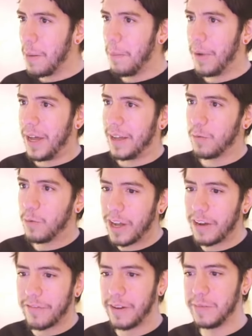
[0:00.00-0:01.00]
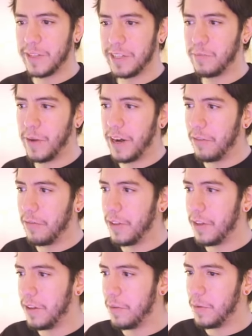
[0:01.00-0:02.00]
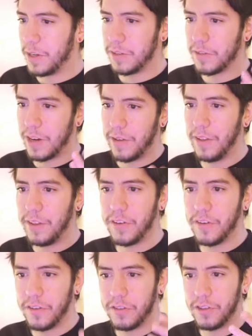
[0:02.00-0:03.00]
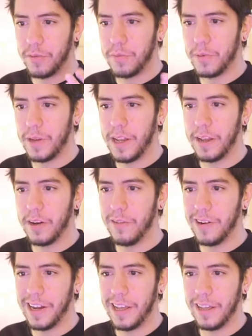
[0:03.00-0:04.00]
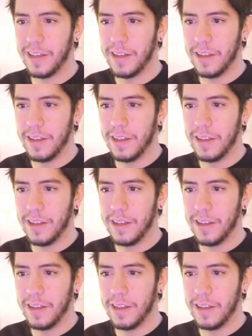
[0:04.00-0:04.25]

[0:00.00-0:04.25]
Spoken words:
But wireframes is part of the what is going to be drawn on top, like an overlay